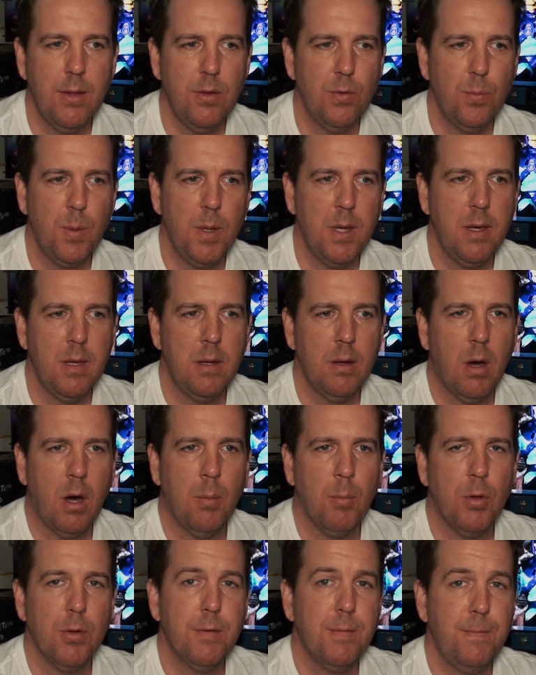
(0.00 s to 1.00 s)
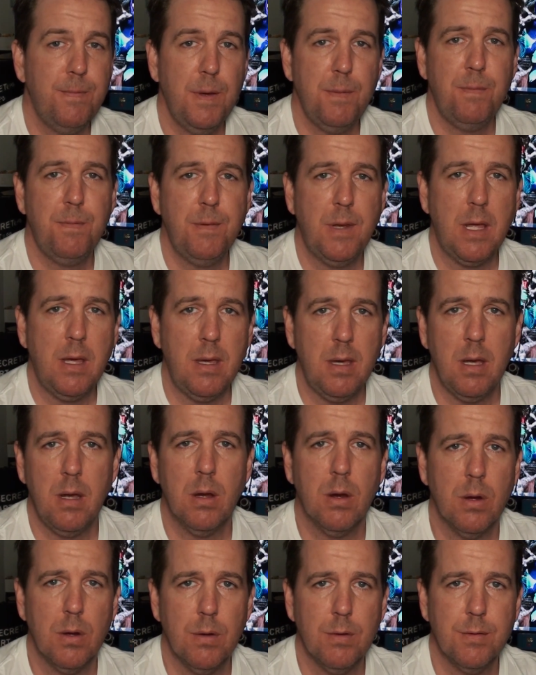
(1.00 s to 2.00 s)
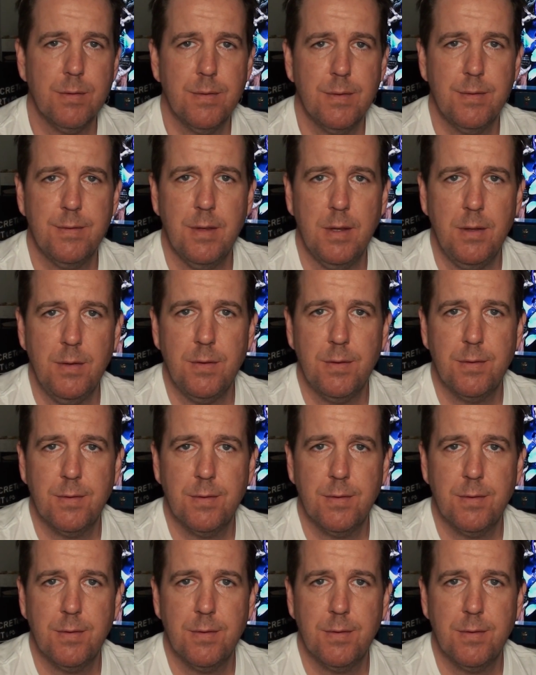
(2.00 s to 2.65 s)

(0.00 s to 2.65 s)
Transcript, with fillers: has been almost 50 years since